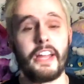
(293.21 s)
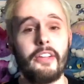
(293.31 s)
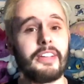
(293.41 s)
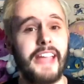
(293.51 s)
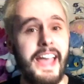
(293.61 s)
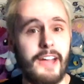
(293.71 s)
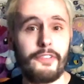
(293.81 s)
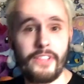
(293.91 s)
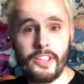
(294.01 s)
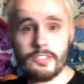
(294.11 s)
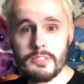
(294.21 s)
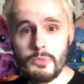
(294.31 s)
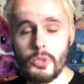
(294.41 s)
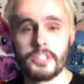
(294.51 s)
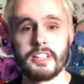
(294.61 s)
I don't care if it goes in
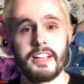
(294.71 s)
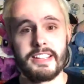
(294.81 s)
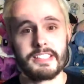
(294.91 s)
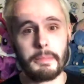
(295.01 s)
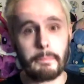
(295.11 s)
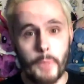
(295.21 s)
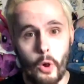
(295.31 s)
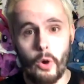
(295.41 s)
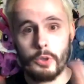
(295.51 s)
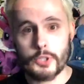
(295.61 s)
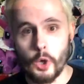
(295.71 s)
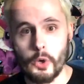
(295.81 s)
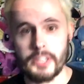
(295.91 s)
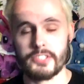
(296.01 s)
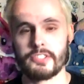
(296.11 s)
water, it's a
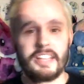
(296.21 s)
tortoise.